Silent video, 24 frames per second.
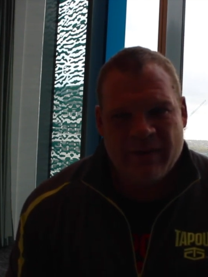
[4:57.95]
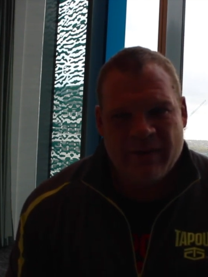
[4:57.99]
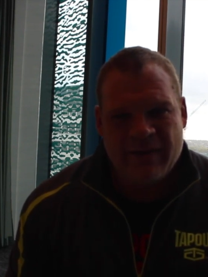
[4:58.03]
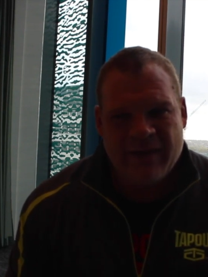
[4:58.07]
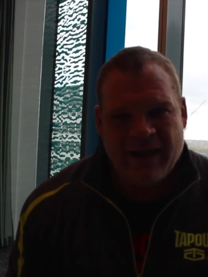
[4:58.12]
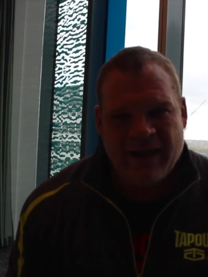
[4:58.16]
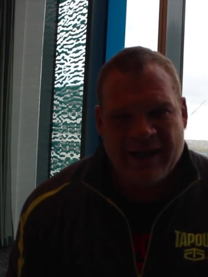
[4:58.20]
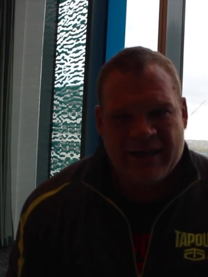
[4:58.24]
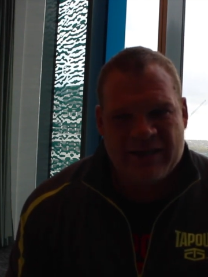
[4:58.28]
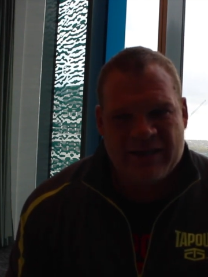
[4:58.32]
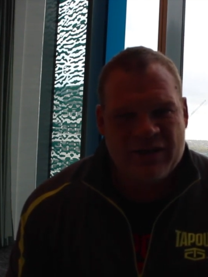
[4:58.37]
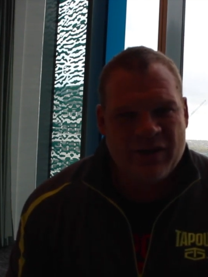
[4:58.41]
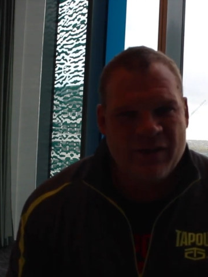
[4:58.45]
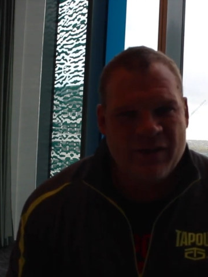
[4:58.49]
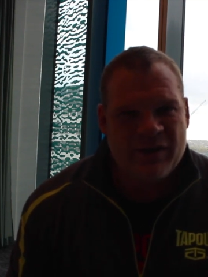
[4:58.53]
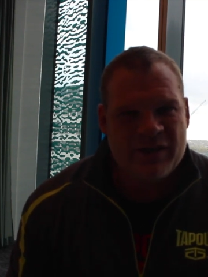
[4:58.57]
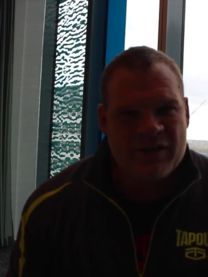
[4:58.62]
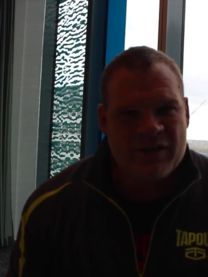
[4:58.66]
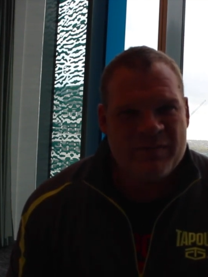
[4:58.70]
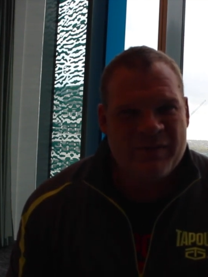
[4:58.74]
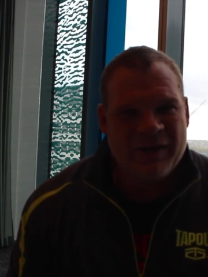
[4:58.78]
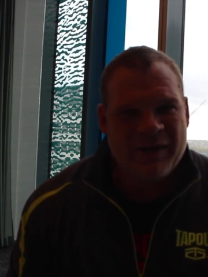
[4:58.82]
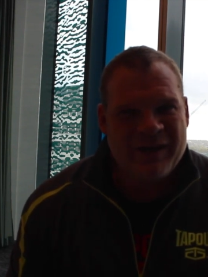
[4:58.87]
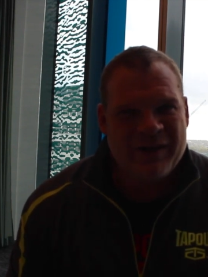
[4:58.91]
that's
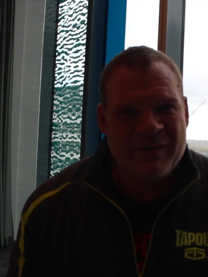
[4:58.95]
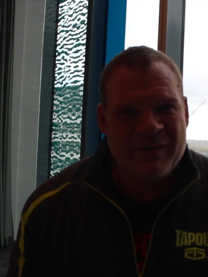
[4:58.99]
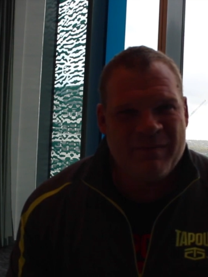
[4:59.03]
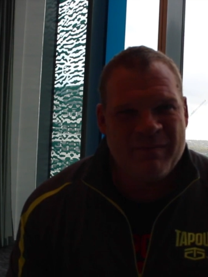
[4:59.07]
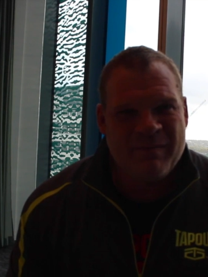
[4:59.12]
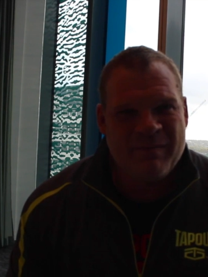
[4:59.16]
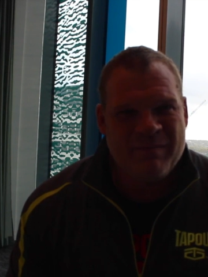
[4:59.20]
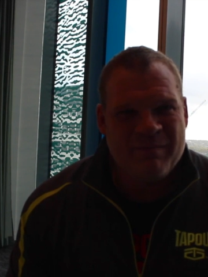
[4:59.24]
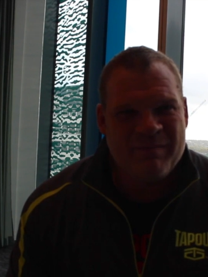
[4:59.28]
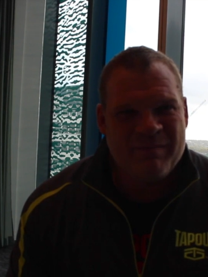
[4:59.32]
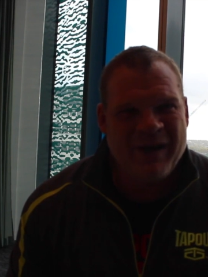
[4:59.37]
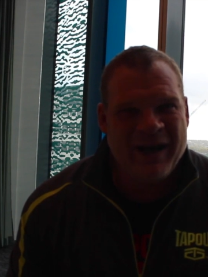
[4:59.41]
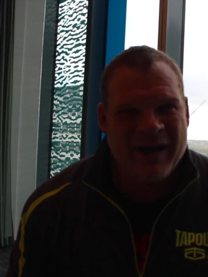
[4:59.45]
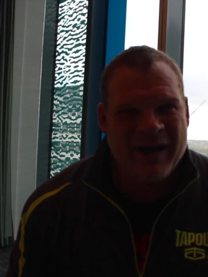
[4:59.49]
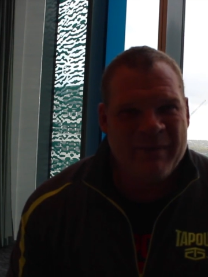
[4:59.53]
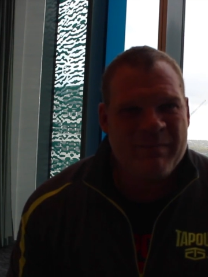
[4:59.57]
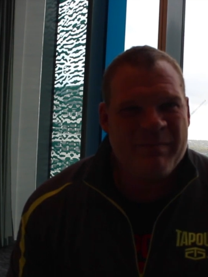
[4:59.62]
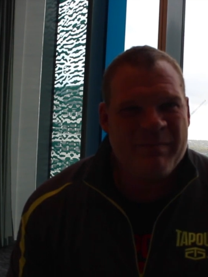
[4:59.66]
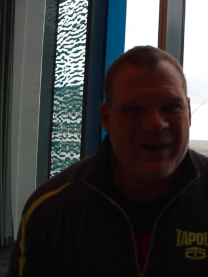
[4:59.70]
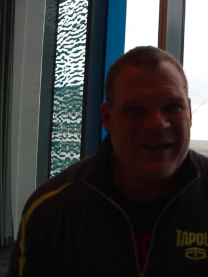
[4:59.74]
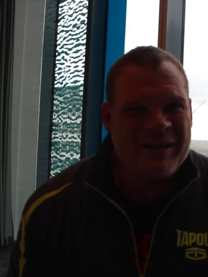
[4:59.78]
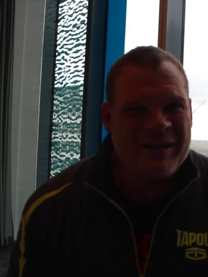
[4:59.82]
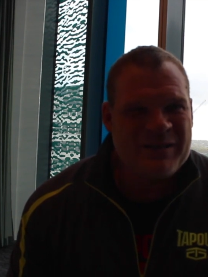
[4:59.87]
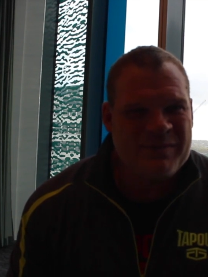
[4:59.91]
always been my
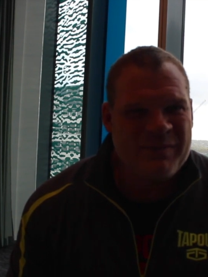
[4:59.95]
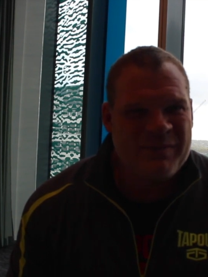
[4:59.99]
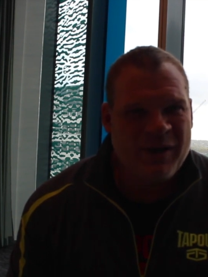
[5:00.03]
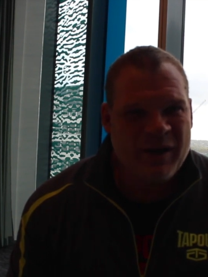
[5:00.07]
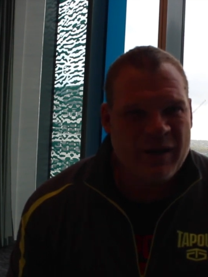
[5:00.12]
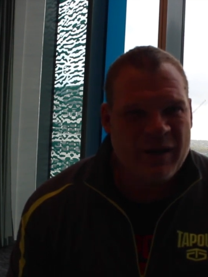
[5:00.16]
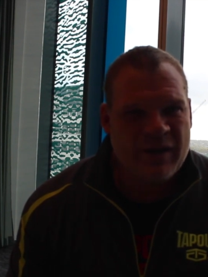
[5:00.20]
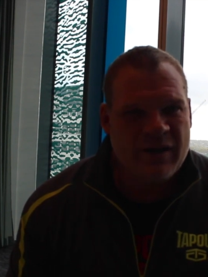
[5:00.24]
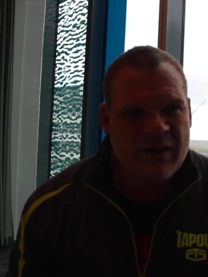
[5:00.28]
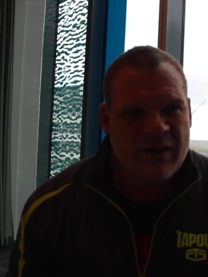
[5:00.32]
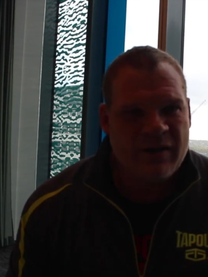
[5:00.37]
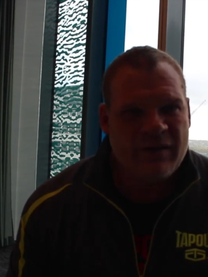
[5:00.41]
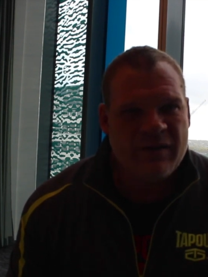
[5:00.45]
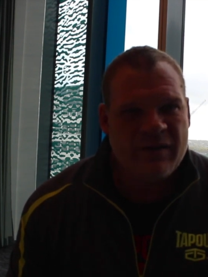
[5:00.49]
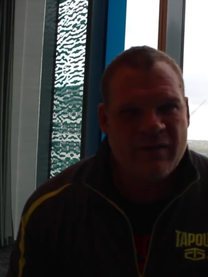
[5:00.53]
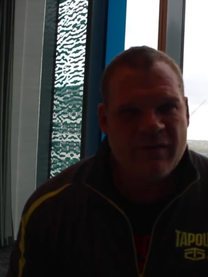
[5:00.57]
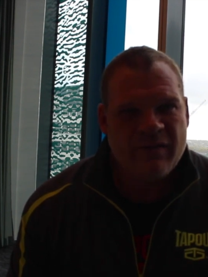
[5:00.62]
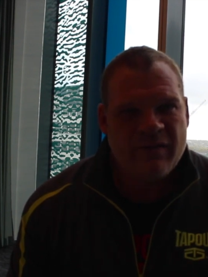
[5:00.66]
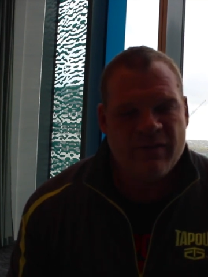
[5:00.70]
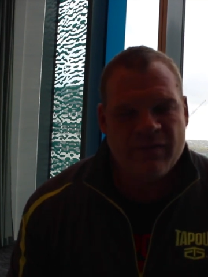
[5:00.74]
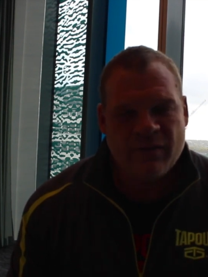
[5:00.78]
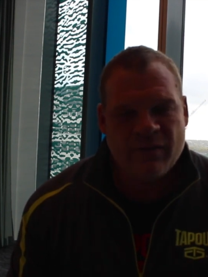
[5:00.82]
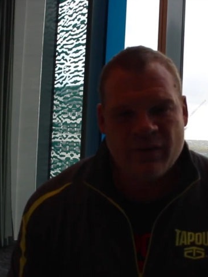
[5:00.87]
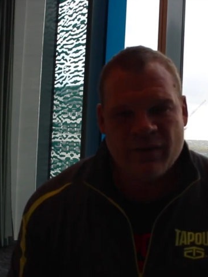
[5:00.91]
benchmark
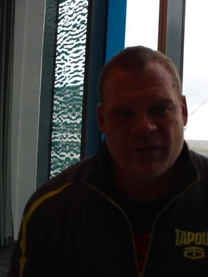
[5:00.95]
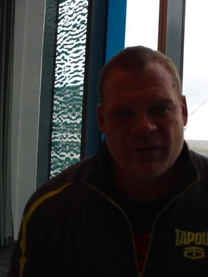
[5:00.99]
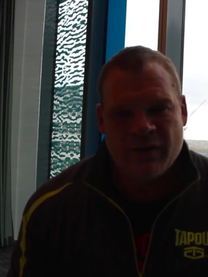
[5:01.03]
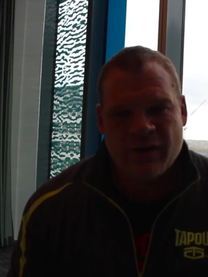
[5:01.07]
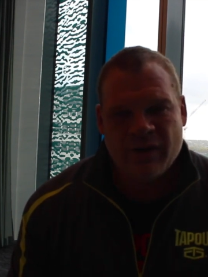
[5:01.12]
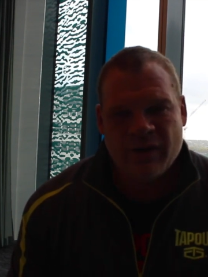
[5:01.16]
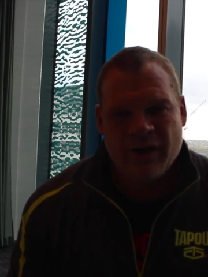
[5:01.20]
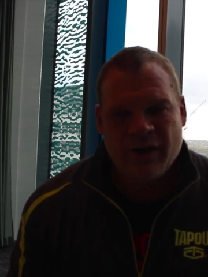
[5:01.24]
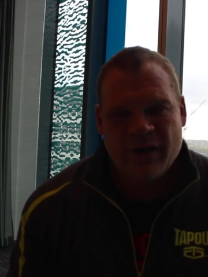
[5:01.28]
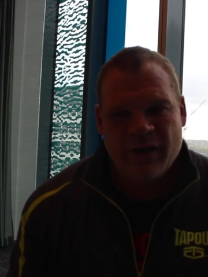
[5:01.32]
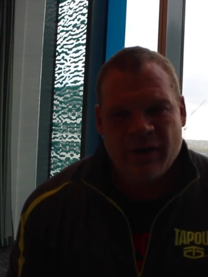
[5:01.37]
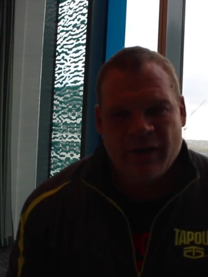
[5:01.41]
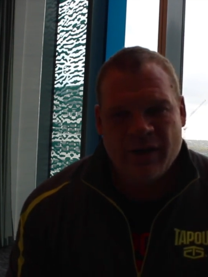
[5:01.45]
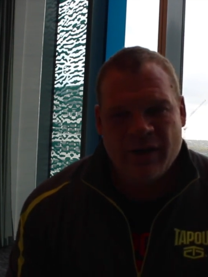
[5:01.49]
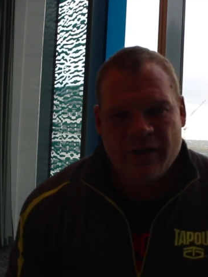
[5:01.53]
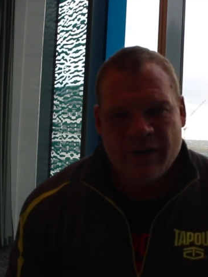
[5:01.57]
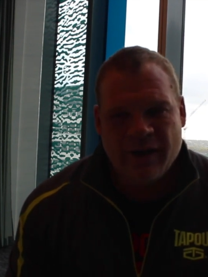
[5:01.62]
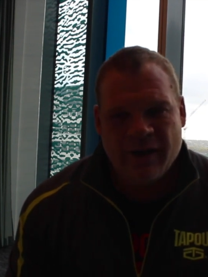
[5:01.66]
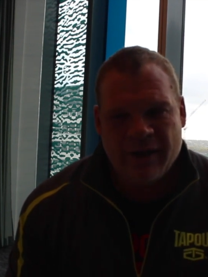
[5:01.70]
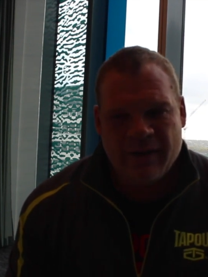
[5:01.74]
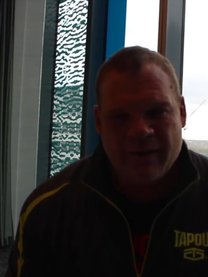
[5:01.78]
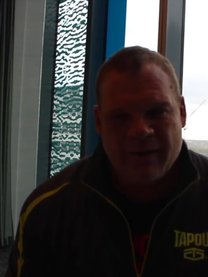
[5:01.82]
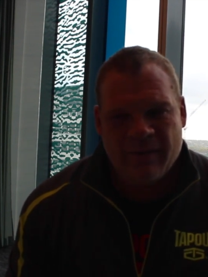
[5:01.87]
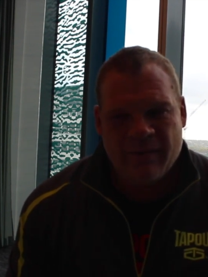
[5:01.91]

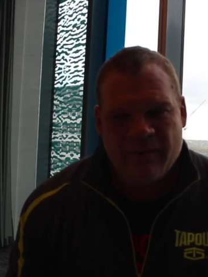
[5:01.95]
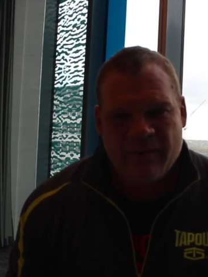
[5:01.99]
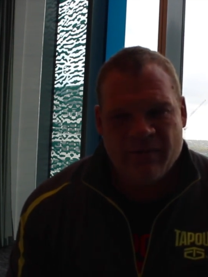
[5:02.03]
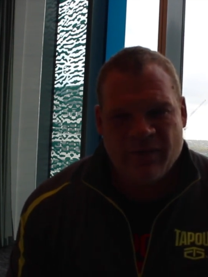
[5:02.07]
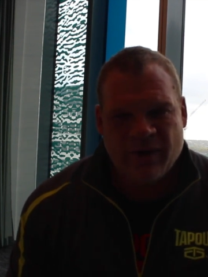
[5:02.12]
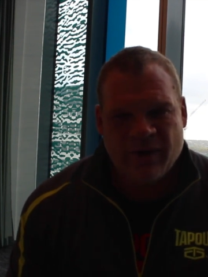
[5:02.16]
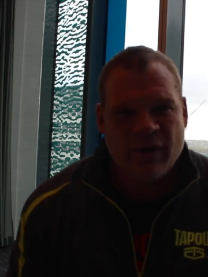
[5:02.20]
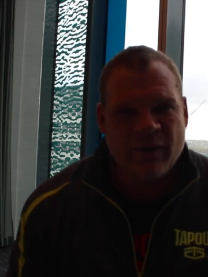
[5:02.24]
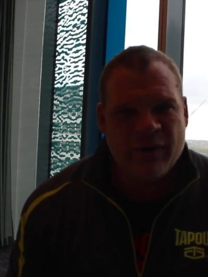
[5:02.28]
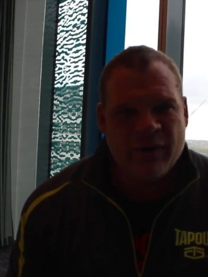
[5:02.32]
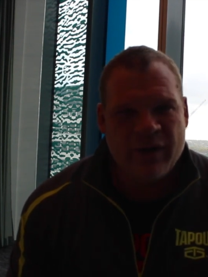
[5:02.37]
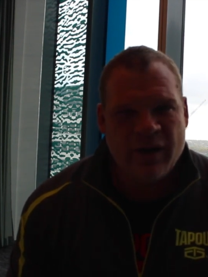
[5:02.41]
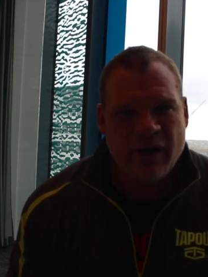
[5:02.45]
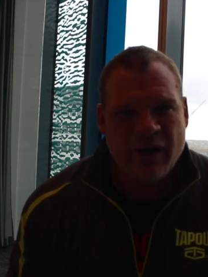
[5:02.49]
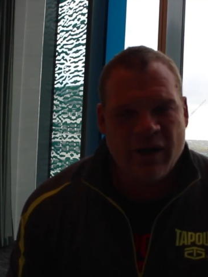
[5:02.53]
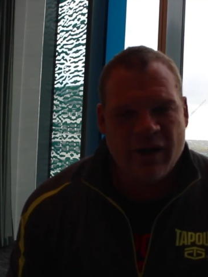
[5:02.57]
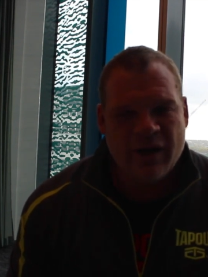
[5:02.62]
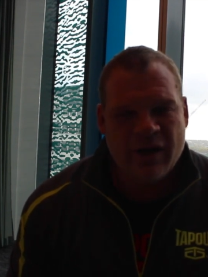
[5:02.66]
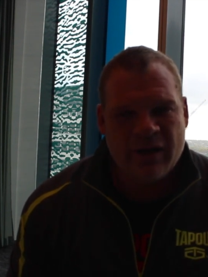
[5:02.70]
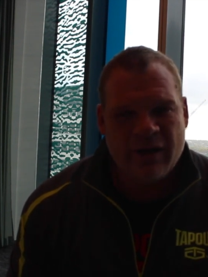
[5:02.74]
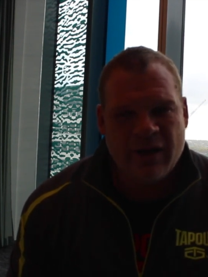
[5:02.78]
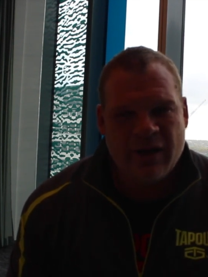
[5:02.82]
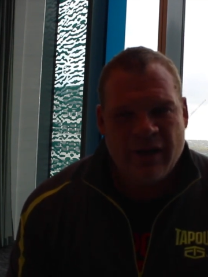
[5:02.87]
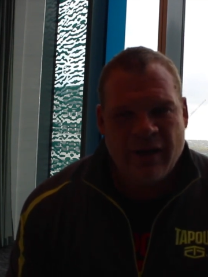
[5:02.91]
for going
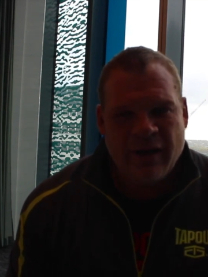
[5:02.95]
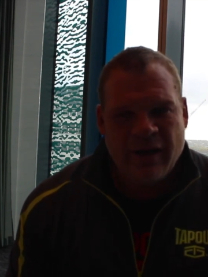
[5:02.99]
on.